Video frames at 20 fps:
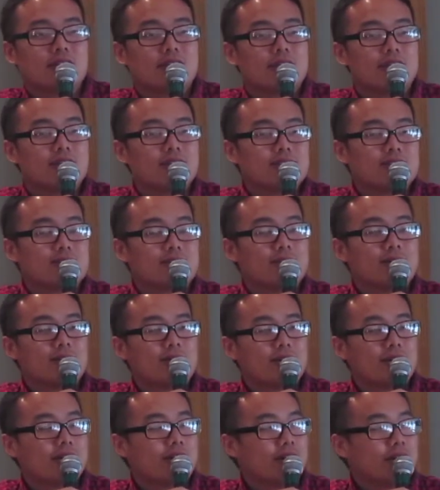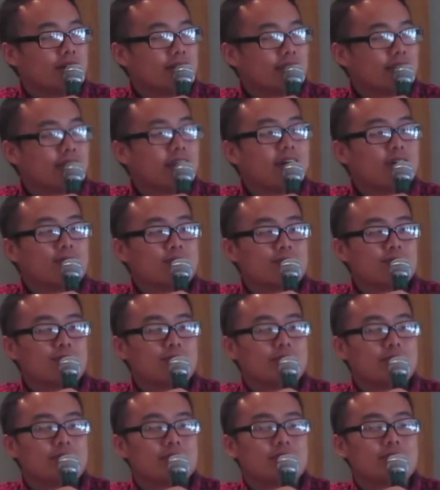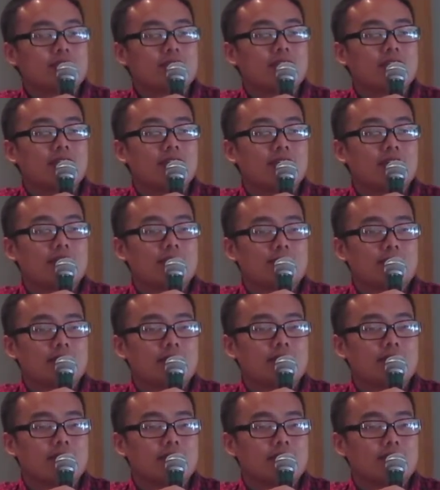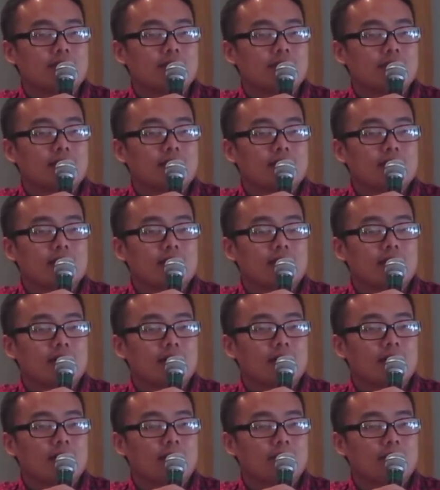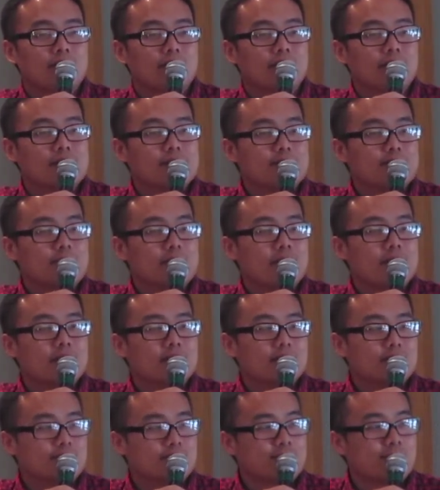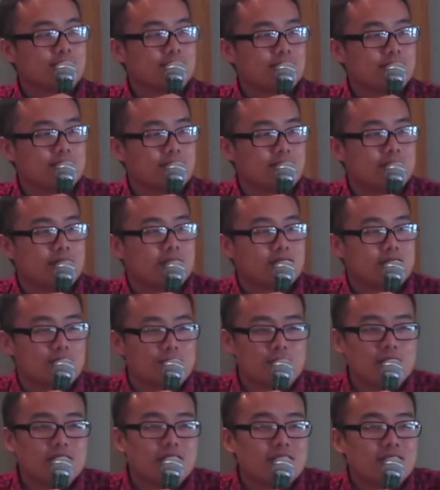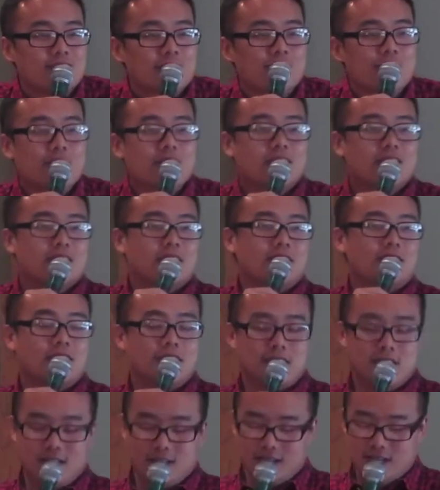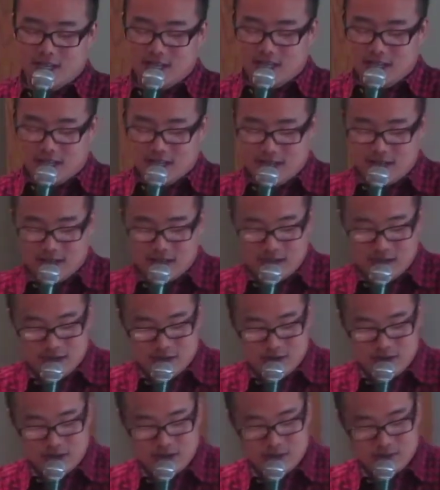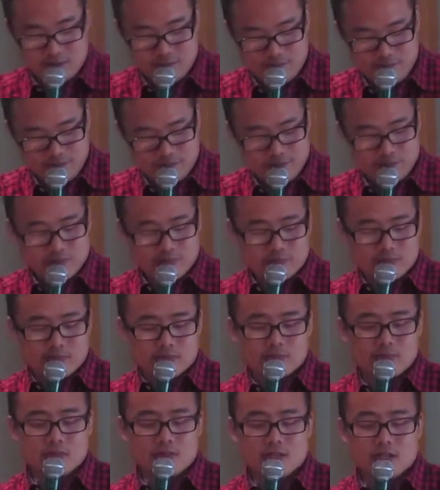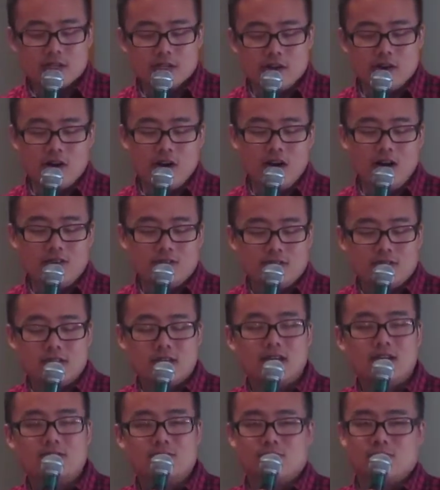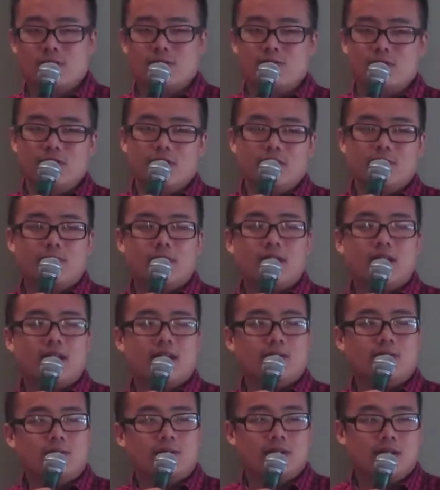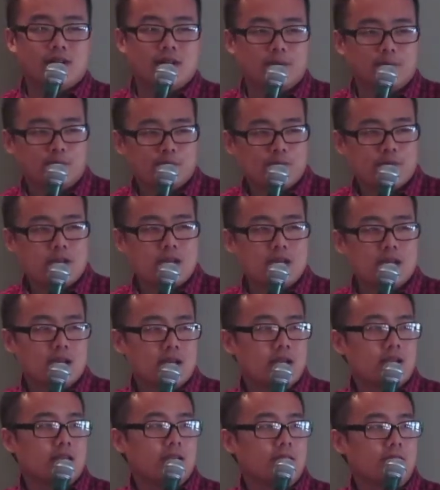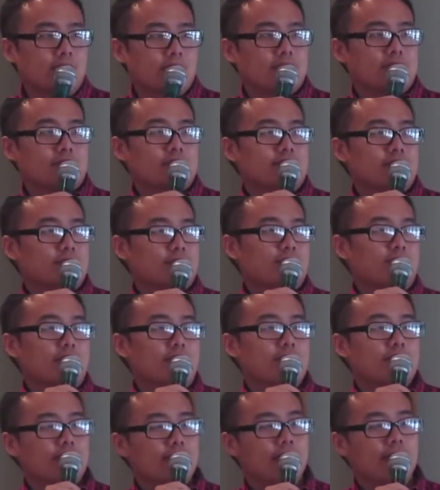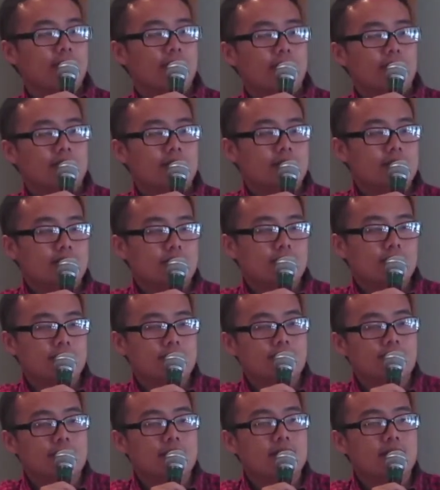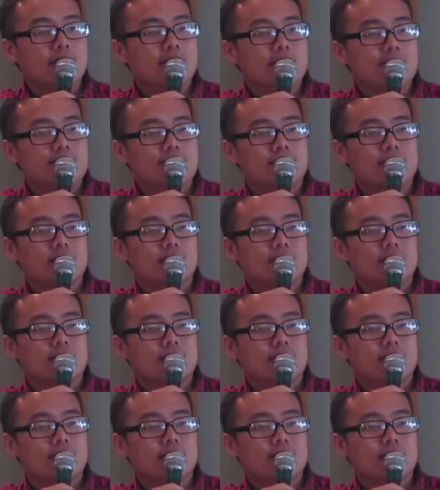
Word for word: And so uh, God was really just laying that on my heart um, this past this past week weekend, and, and how um, you know, oftentimes we, we look back and we're like, you know, is this what I really wanted to do with my life?